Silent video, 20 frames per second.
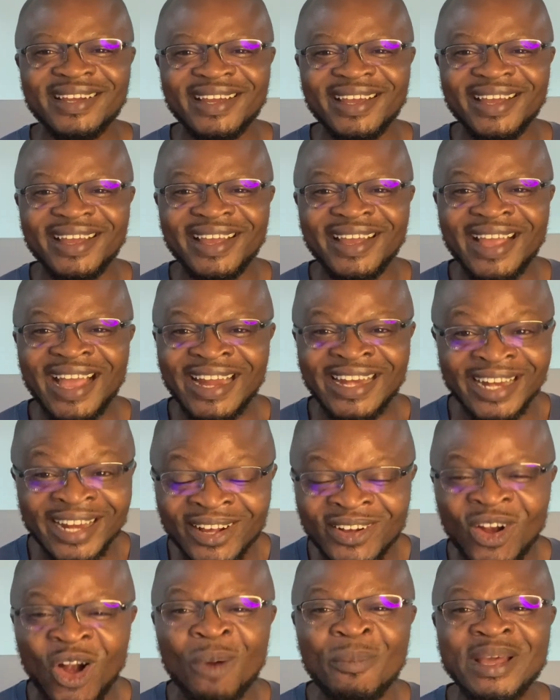I
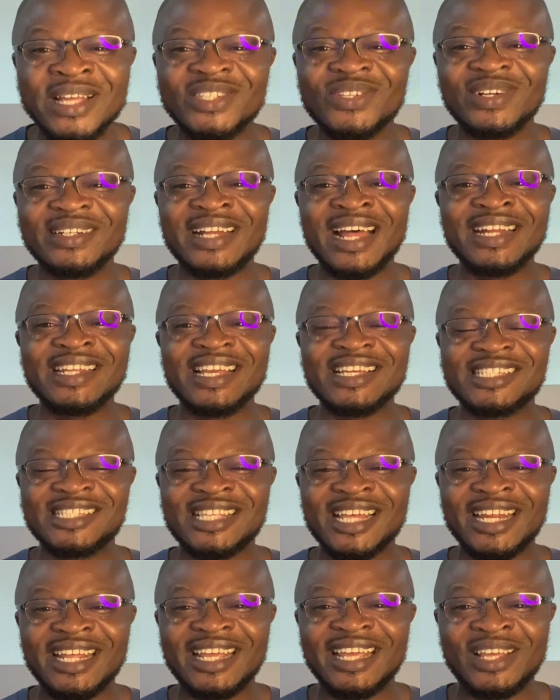didn't comment on that
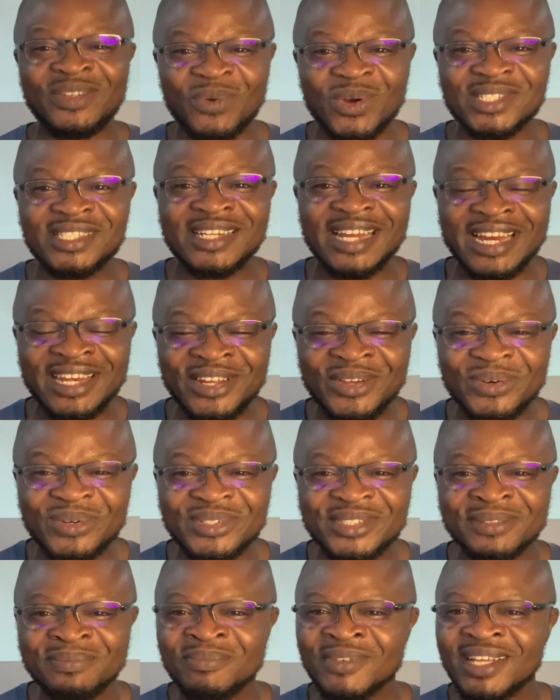yesterday. It was in the
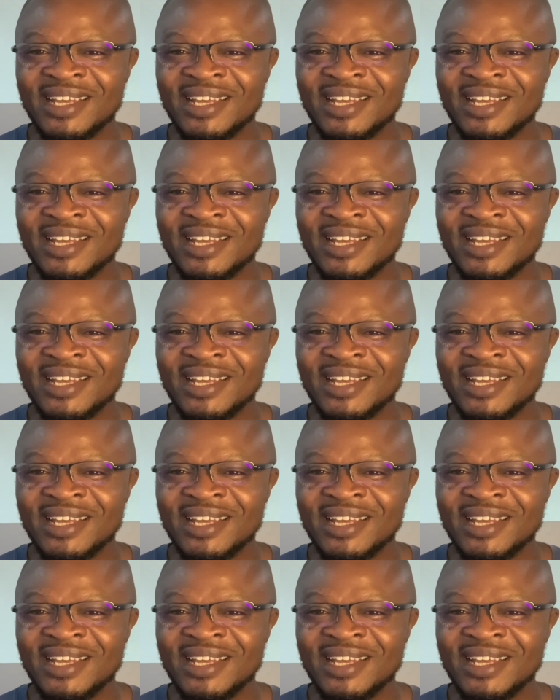news.